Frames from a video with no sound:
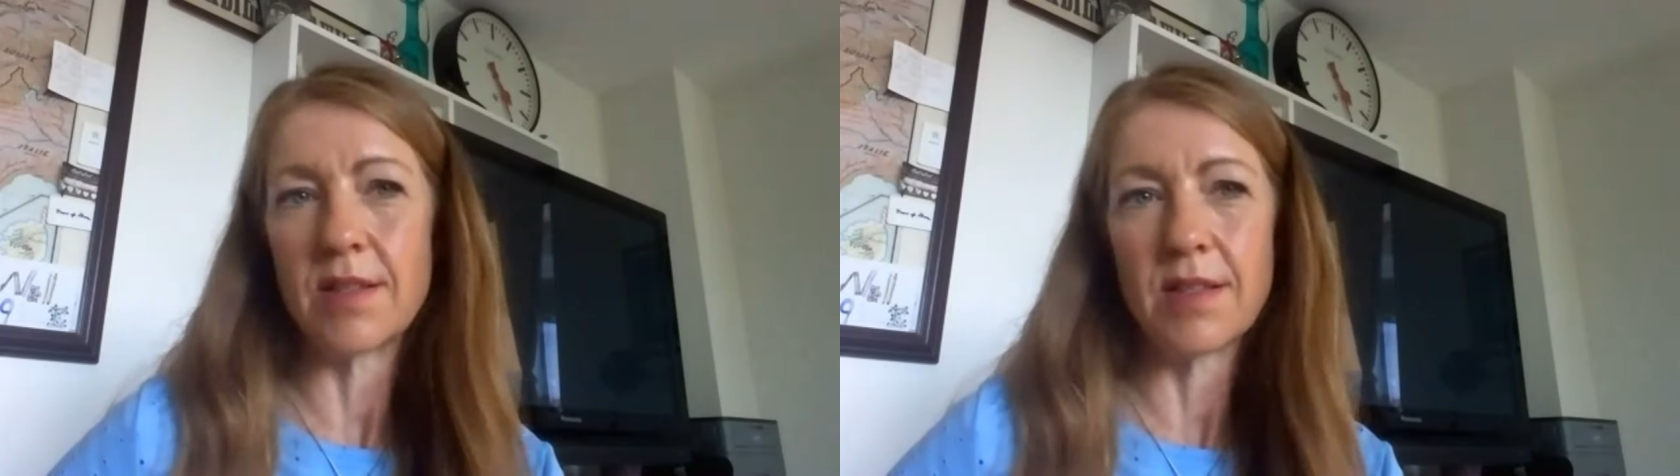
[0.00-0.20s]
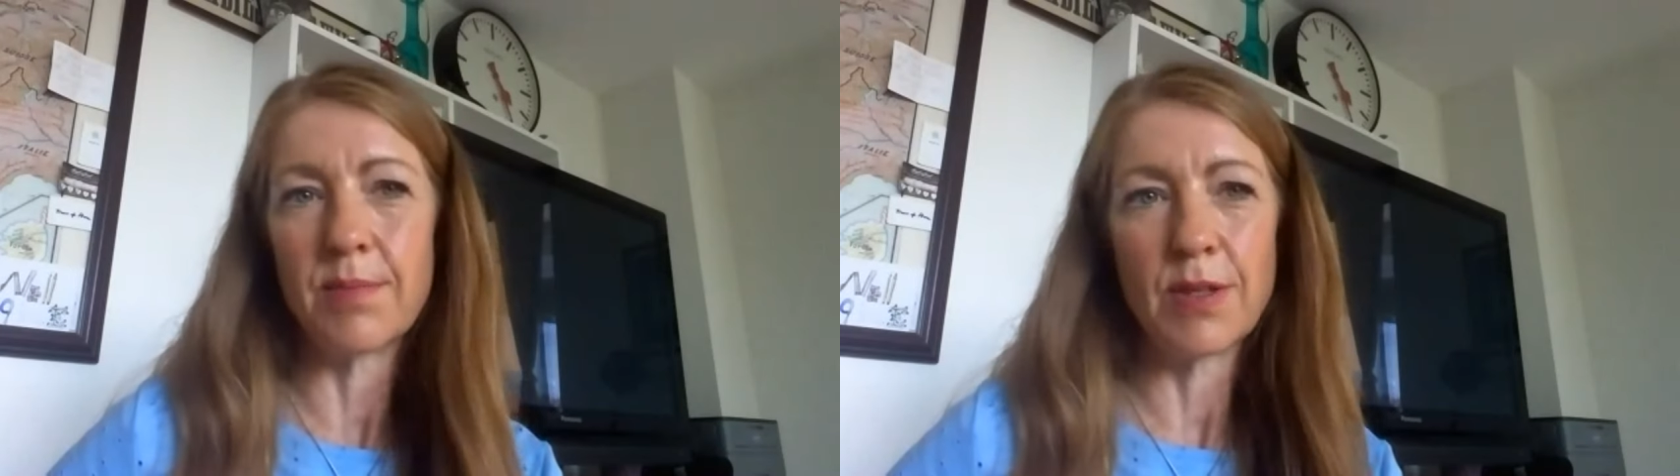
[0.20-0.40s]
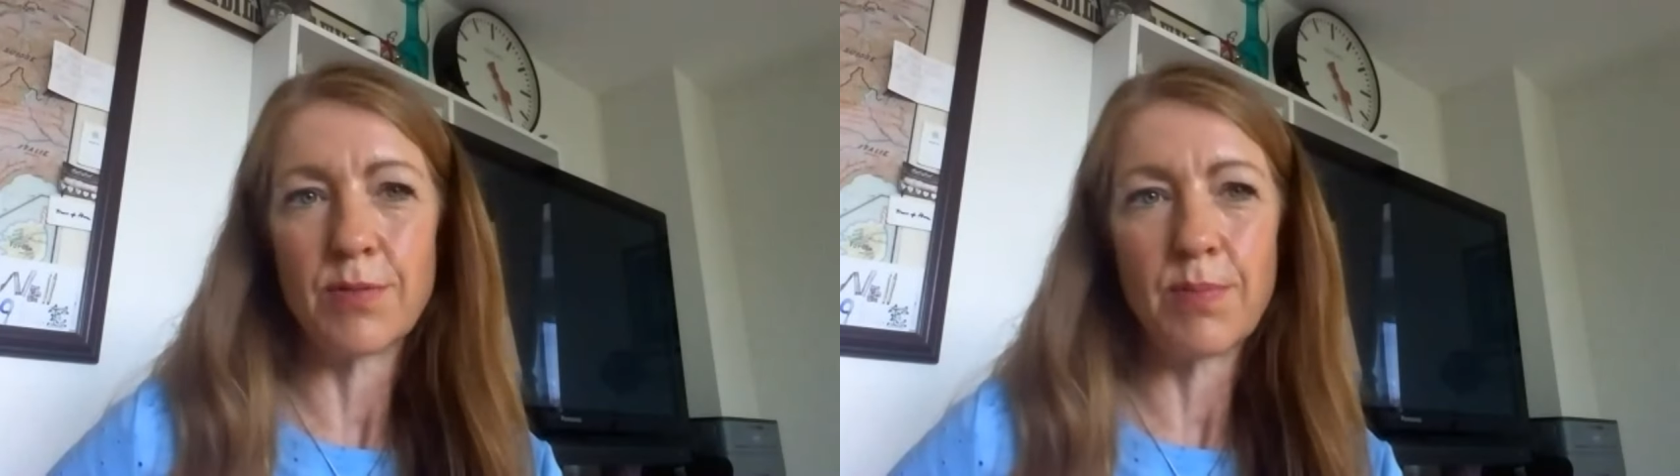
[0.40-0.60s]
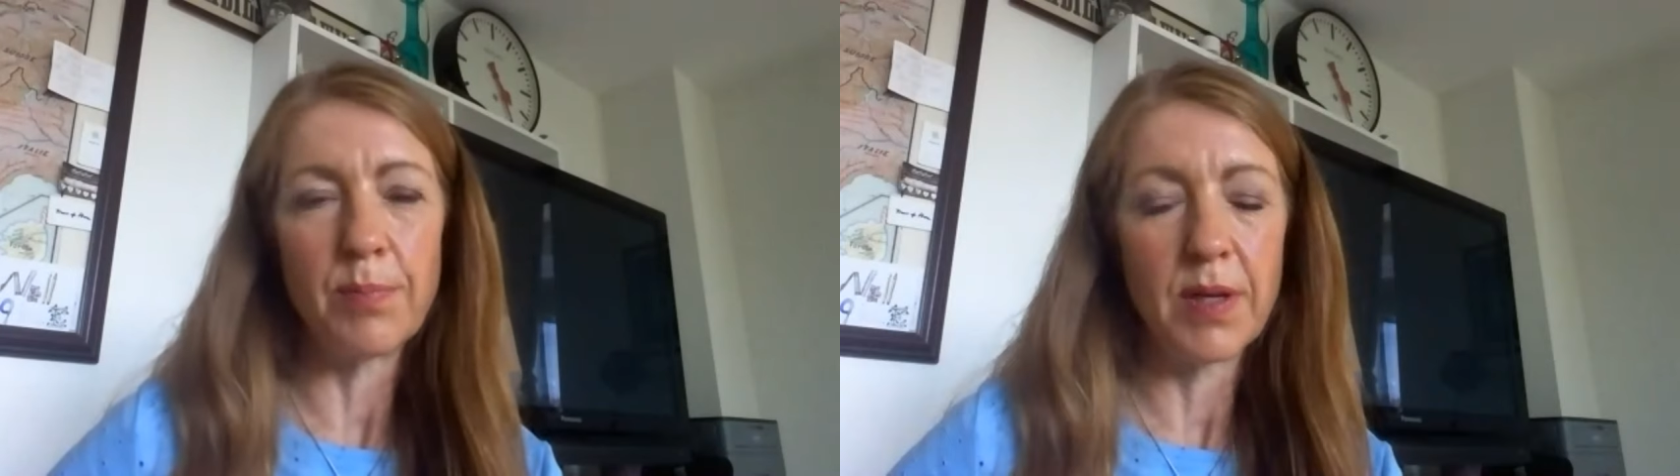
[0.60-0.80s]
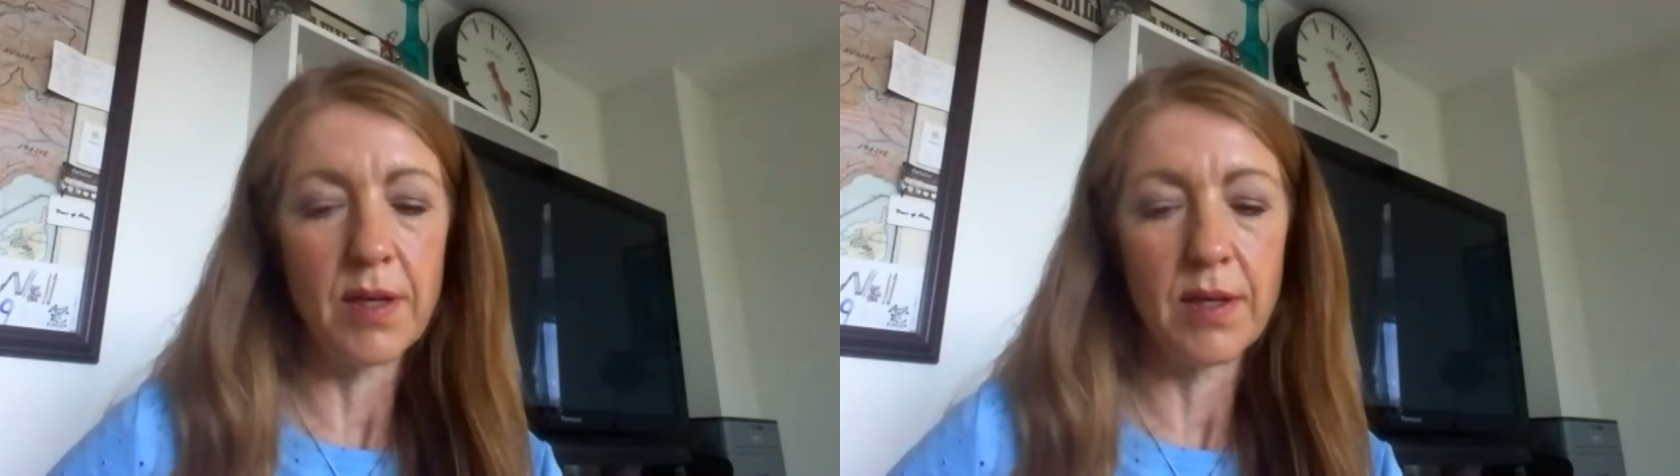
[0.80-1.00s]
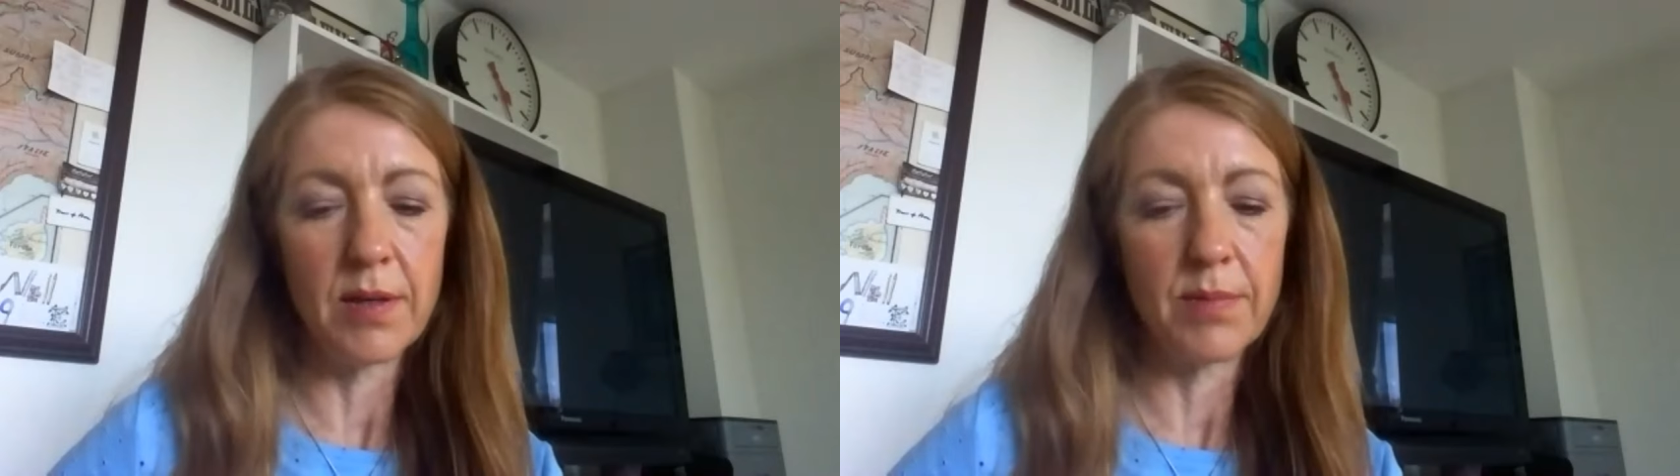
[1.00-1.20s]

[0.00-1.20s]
and the most popular